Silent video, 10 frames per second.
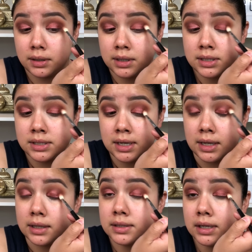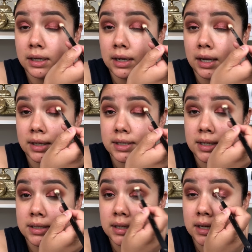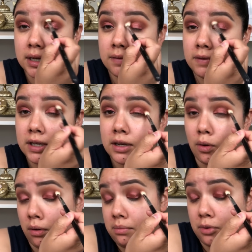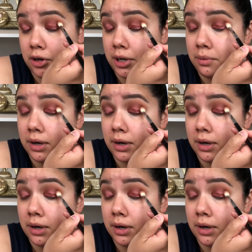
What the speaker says: And that's it. That's like a nice easy evening or morning,